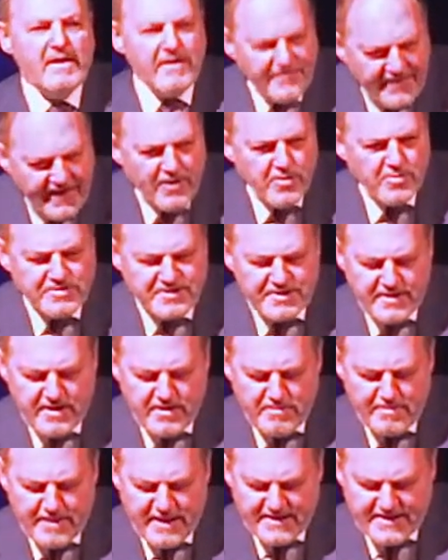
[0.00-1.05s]
They ought to
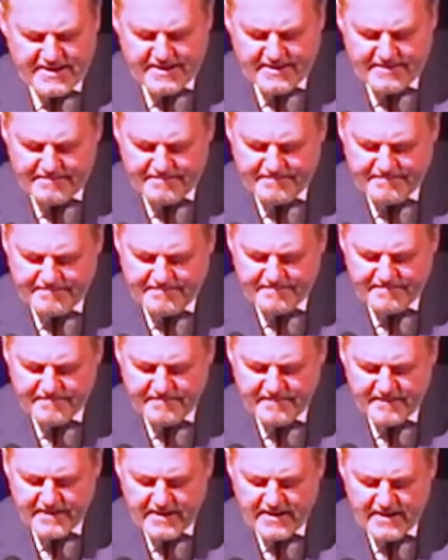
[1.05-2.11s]
know better.
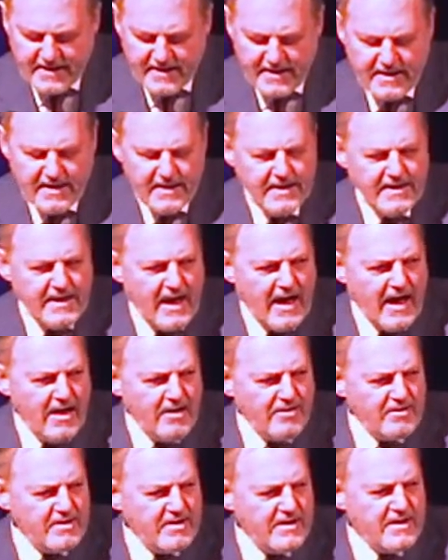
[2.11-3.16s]

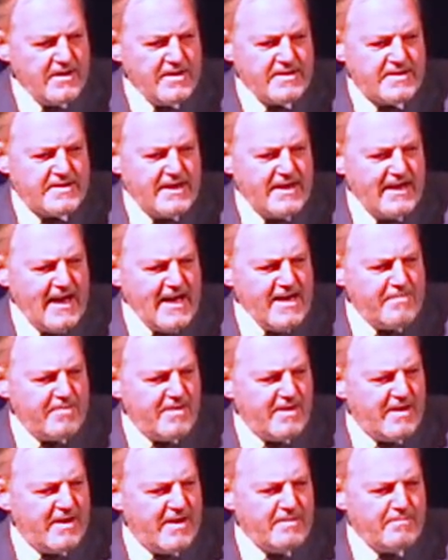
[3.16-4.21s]
Now, to
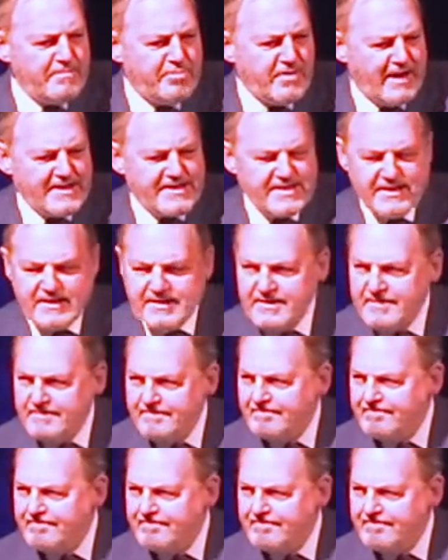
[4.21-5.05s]
Labour and Brexit.